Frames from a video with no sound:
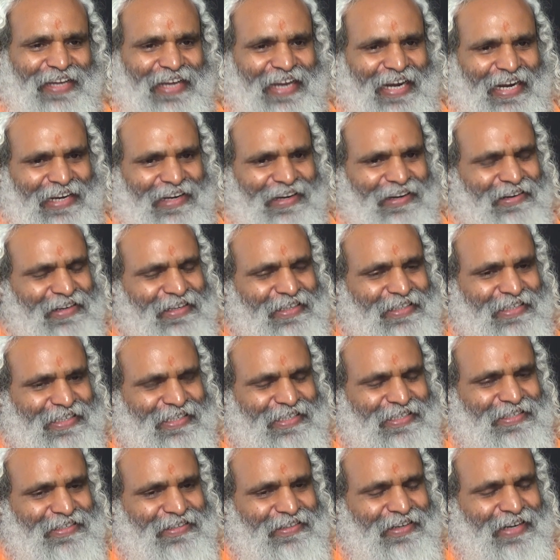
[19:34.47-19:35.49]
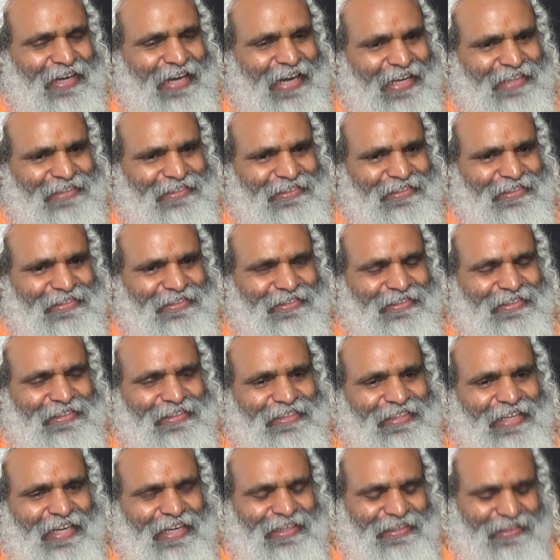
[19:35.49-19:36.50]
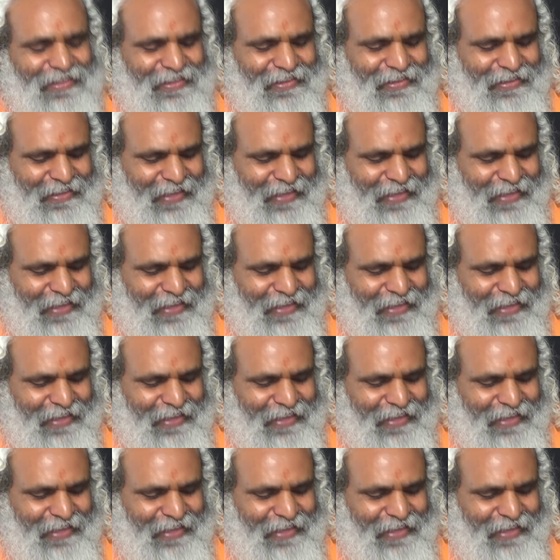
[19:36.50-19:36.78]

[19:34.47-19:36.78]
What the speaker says: and Lord Krishna answers that